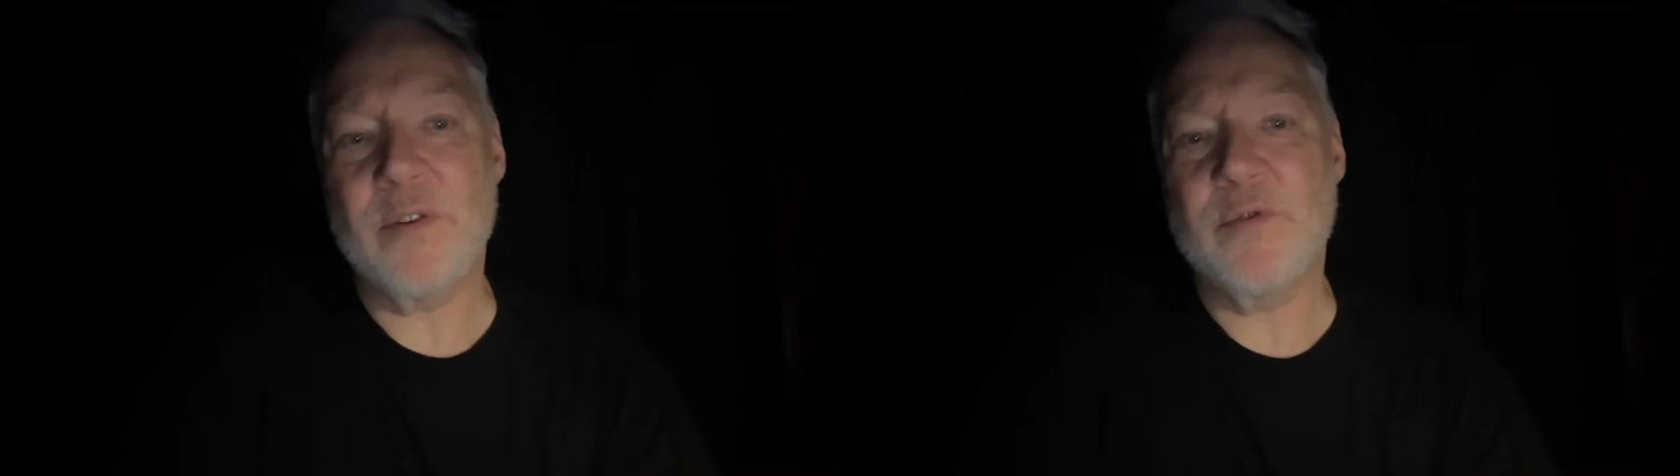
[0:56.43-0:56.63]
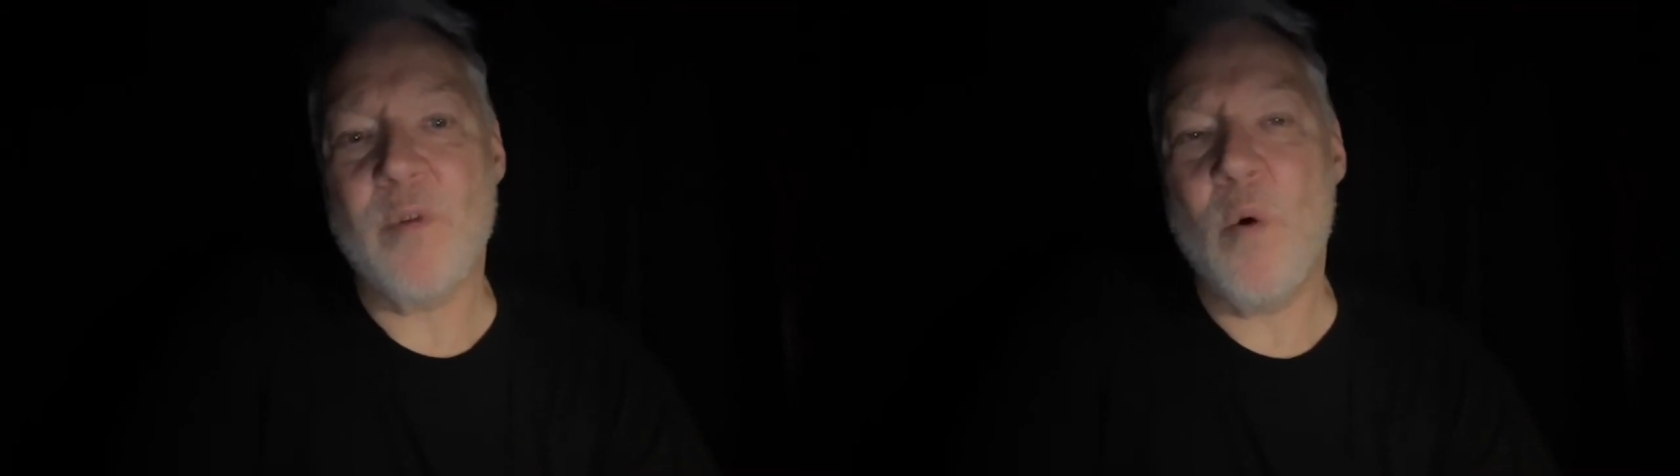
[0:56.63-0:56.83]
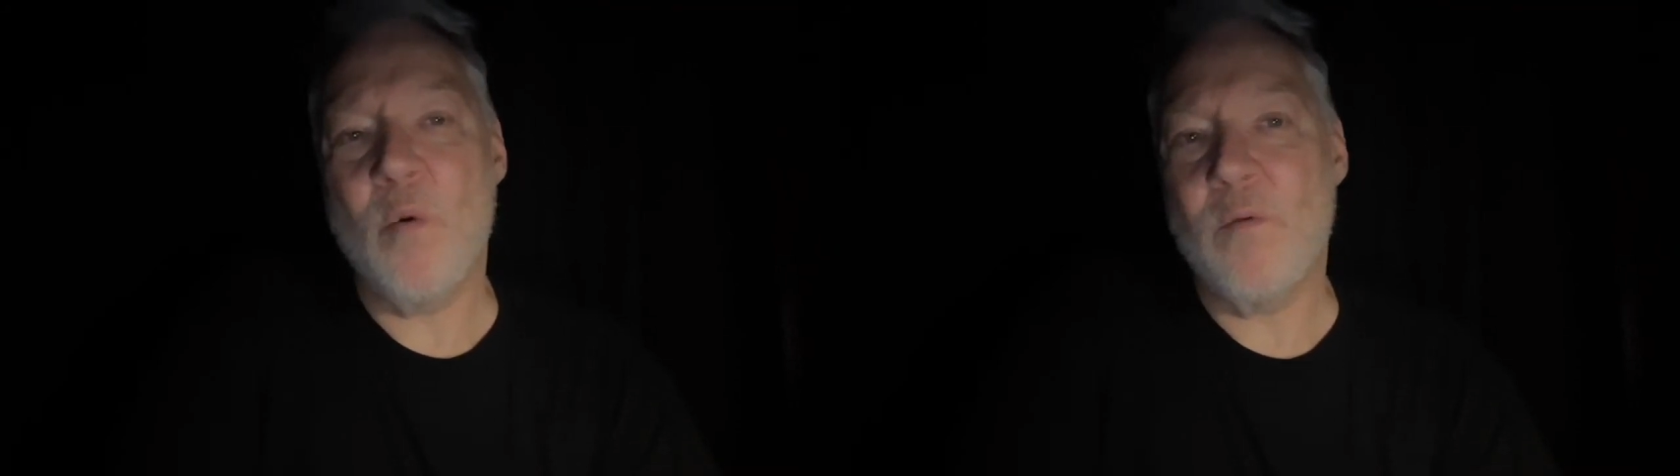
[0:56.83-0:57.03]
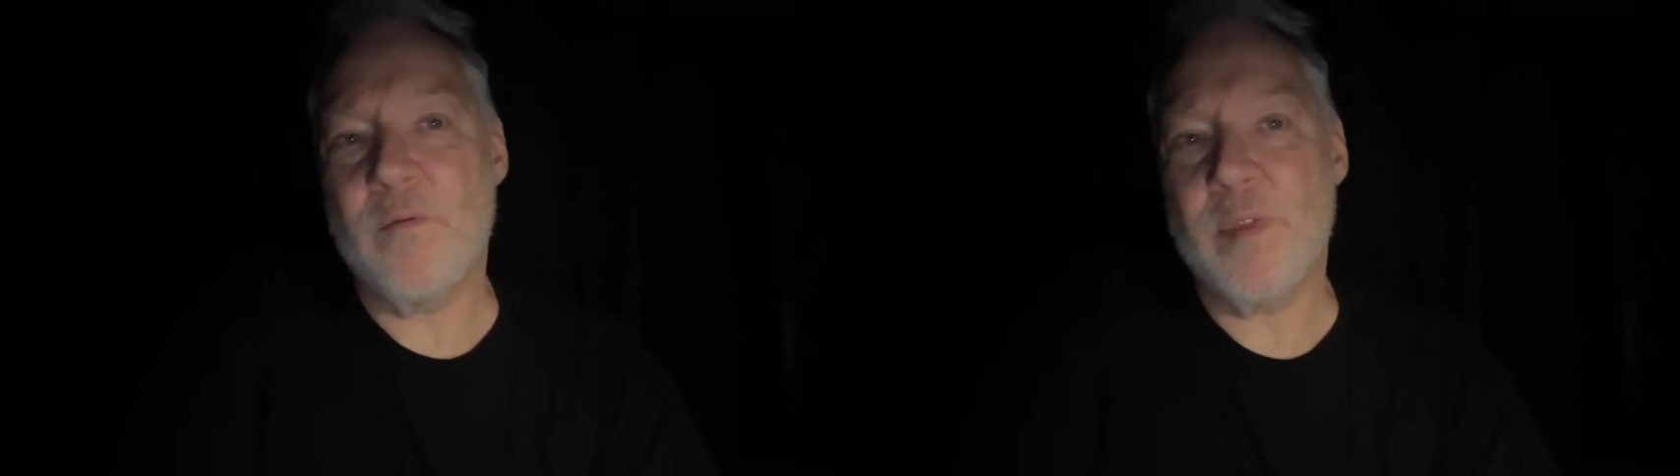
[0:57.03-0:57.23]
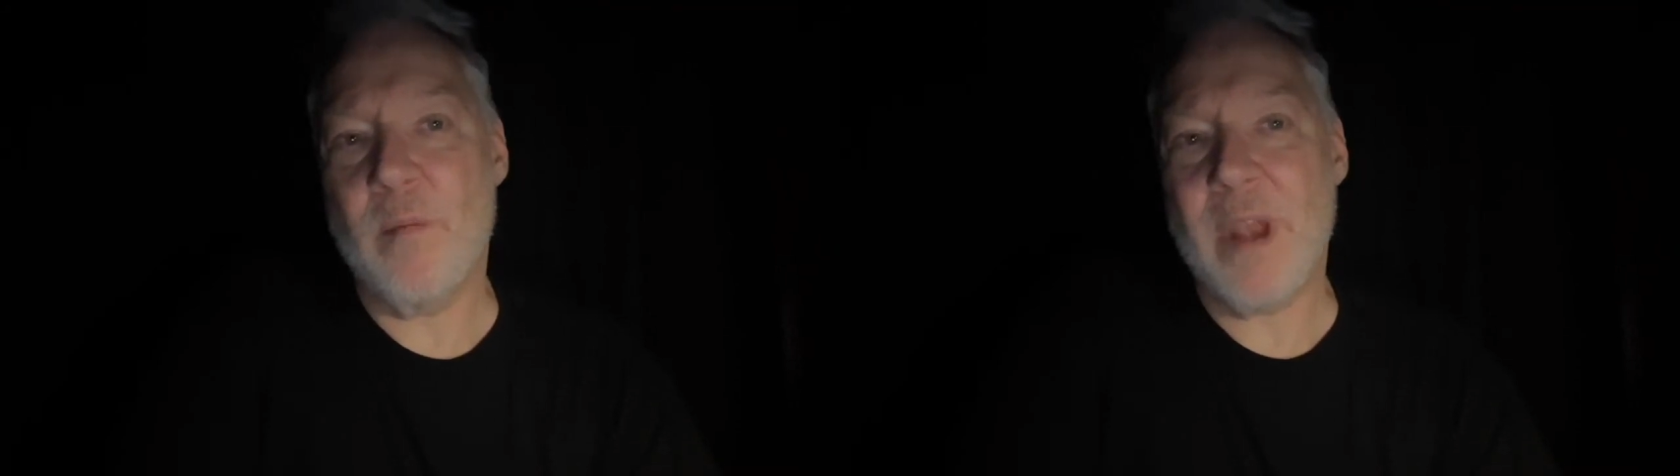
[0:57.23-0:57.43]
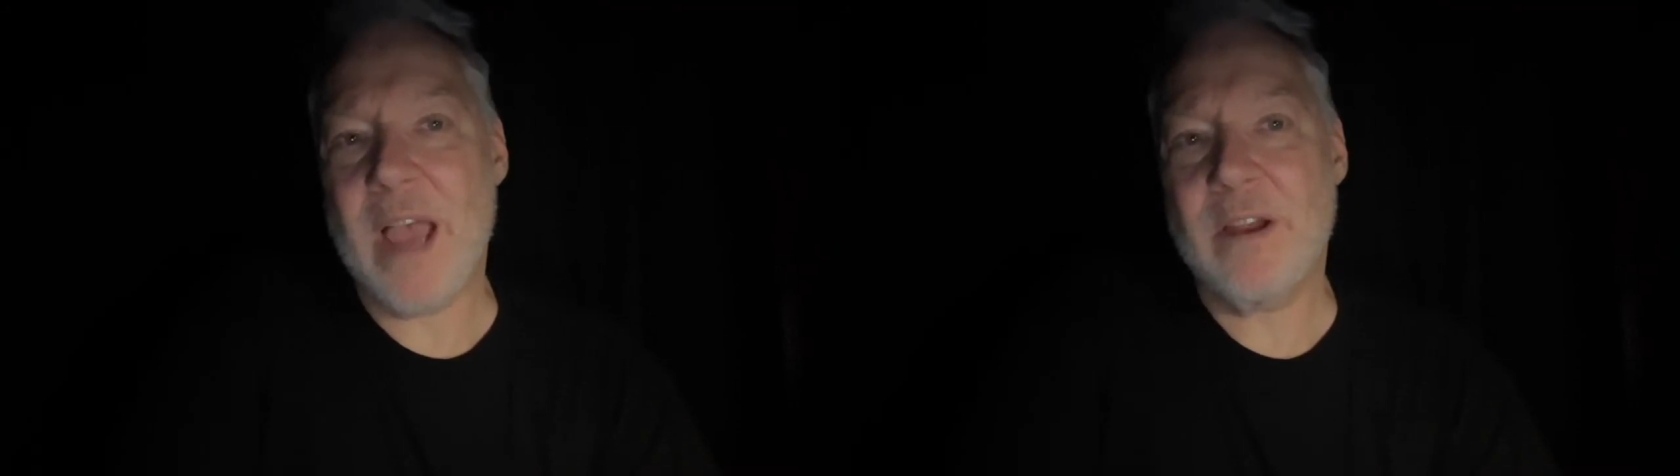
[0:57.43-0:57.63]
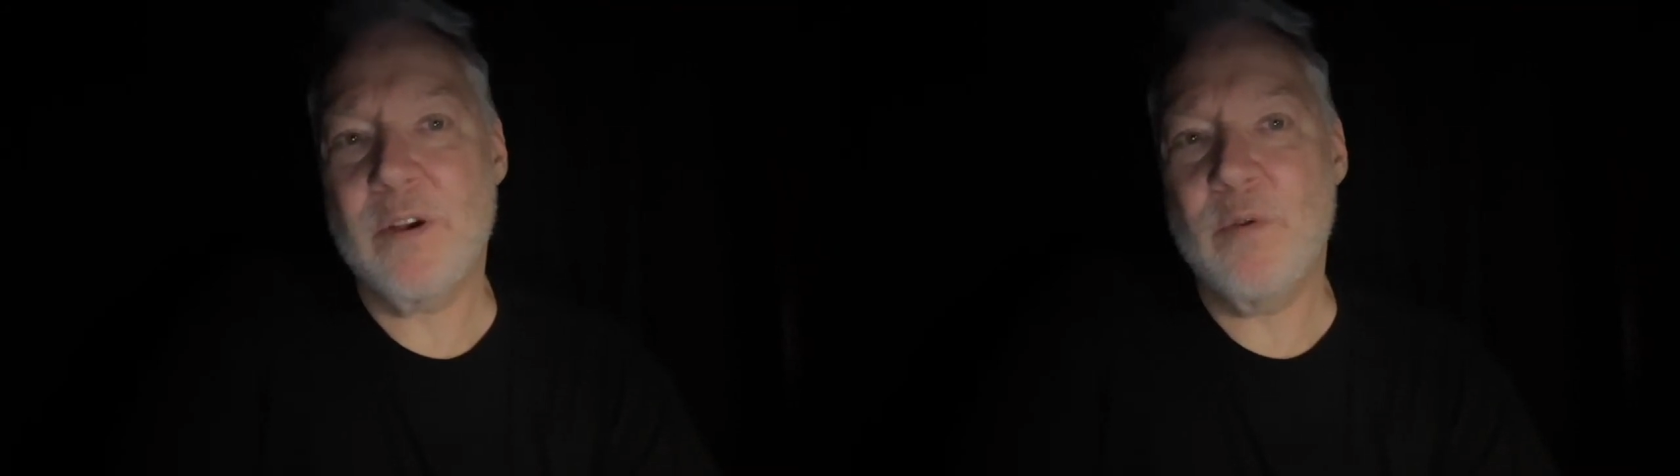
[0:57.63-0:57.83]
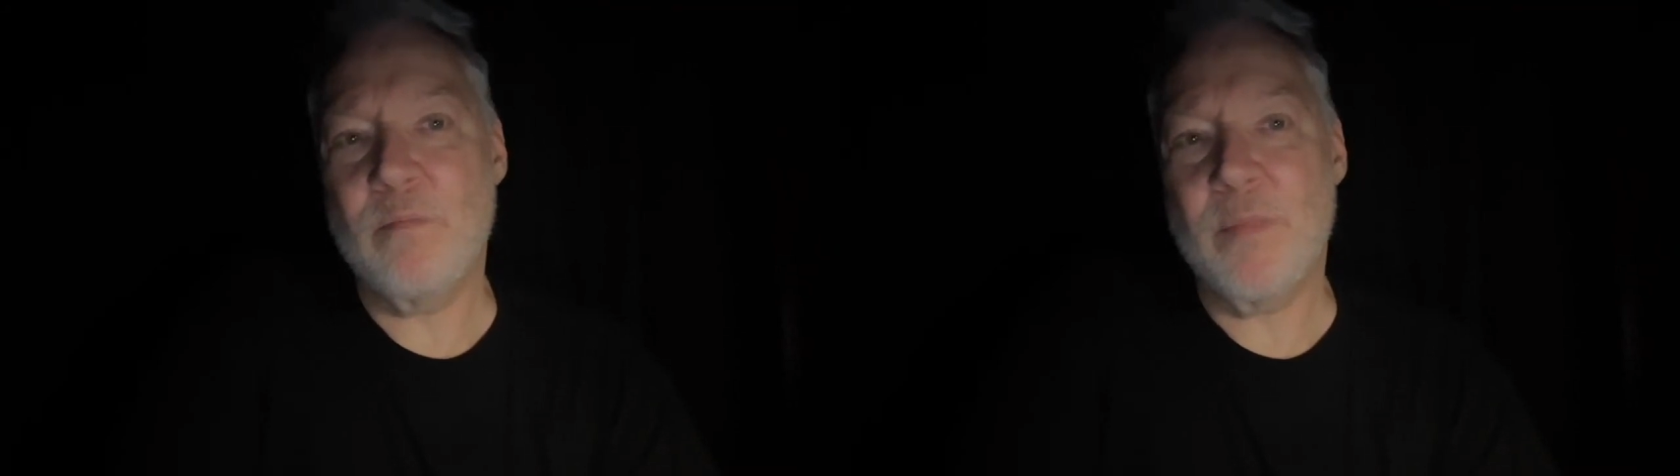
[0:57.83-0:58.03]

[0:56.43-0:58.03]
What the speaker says: drove the black coop.